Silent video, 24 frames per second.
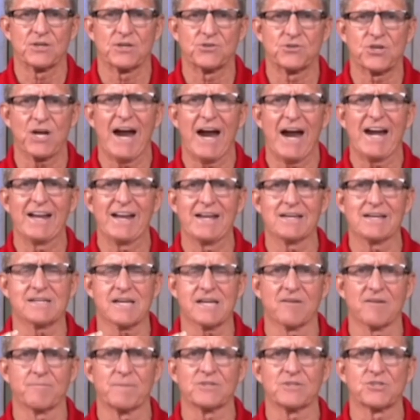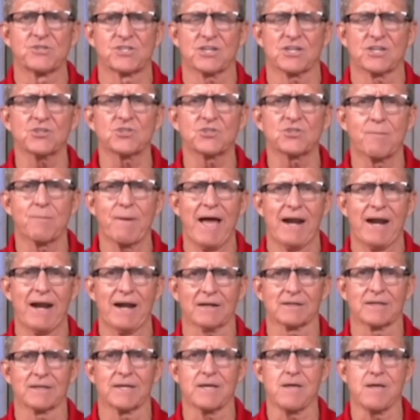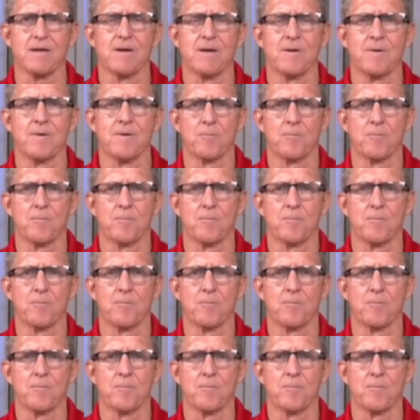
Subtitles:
The Chinese have been systematically,